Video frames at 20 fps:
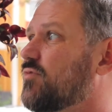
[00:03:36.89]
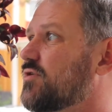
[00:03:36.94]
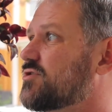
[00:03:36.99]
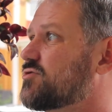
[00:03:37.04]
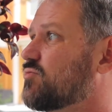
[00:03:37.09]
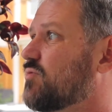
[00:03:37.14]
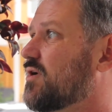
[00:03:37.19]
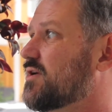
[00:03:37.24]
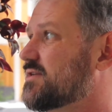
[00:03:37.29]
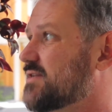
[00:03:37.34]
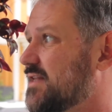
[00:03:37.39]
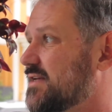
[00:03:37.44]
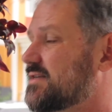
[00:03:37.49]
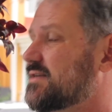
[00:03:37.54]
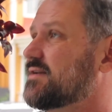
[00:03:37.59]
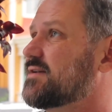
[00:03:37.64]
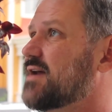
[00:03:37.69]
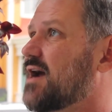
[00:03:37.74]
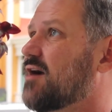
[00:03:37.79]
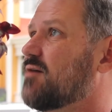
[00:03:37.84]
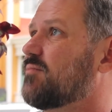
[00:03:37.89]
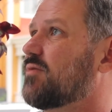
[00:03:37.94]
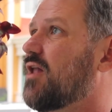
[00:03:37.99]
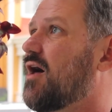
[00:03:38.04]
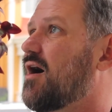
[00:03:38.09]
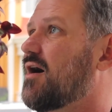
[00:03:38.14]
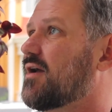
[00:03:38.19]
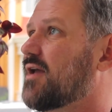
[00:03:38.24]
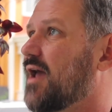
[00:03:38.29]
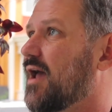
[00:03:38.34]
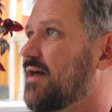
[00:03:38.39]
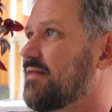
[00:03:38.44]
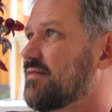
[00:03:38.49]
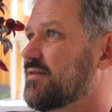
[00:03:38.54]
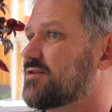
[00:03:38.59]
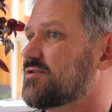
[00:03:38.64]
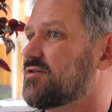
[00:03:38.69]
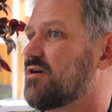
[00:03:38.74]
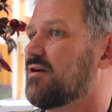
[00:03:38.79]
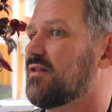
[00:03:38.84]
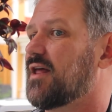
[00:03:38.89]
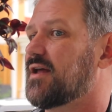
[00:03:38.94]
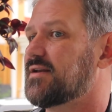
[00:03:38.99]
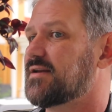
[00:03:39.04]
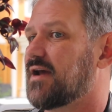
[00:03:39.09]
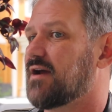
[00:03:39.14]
which was this entire block and the Starland